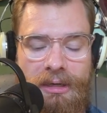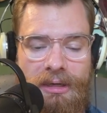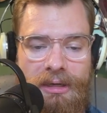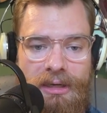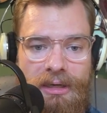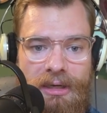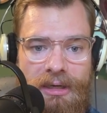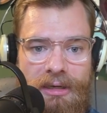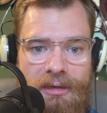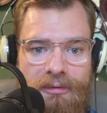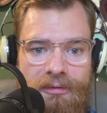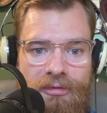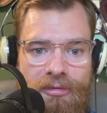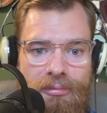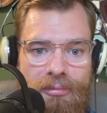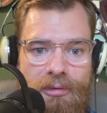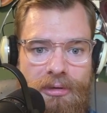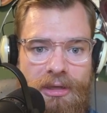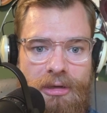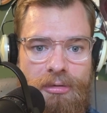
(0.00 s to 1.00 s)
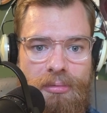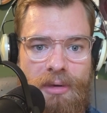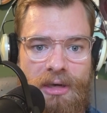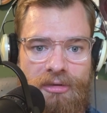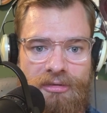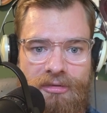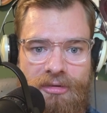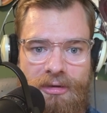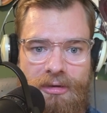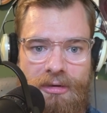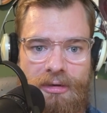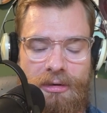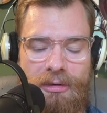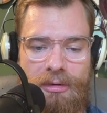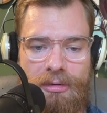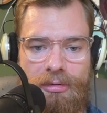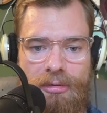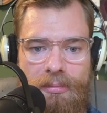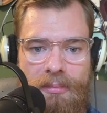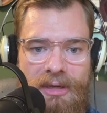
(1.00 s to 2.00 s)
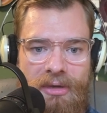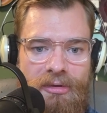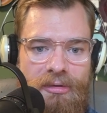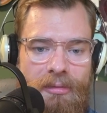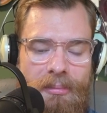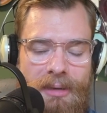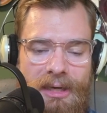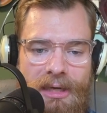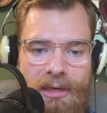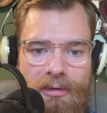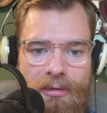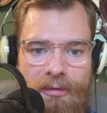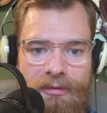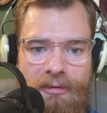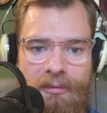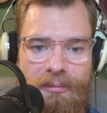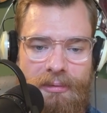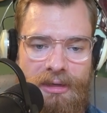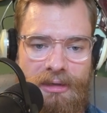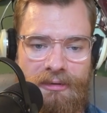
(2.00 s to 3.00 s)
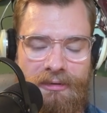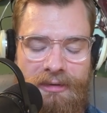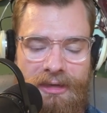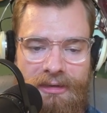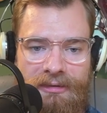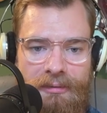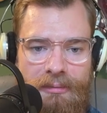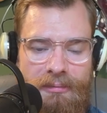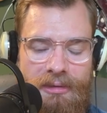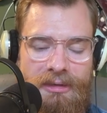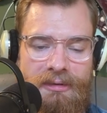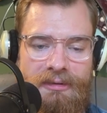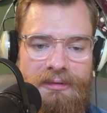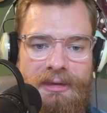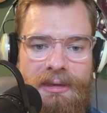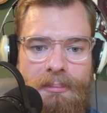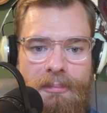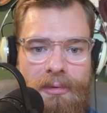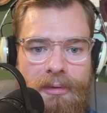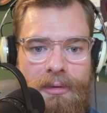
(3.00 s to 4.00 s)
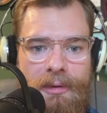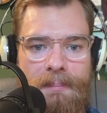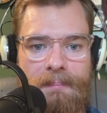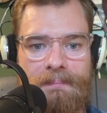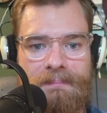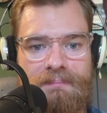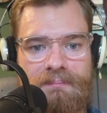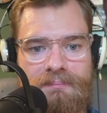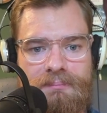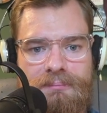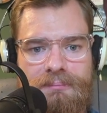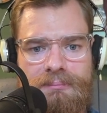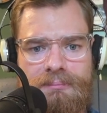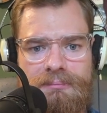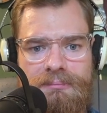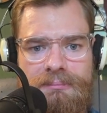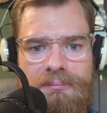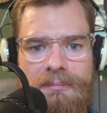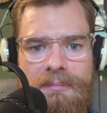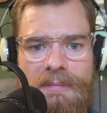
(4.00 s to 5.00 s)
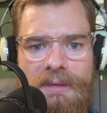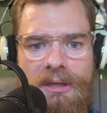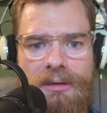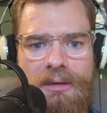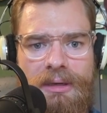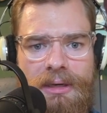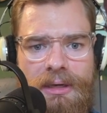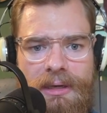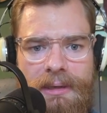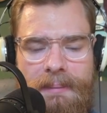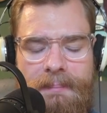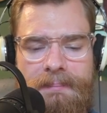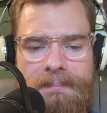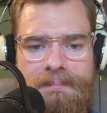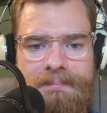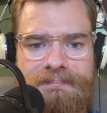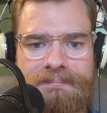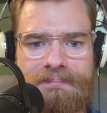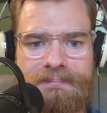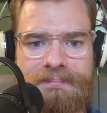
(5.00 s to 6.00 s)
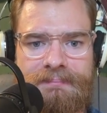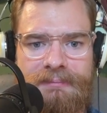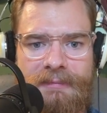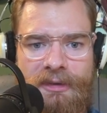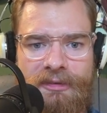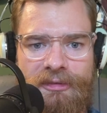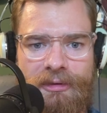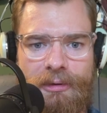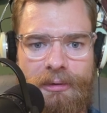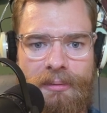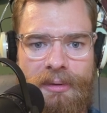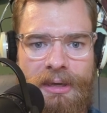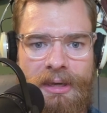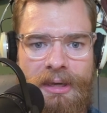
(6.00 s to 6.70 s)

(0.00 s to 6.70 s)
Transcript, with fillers: uh, to really question our own mental models and reassess and reassemble them. Um, so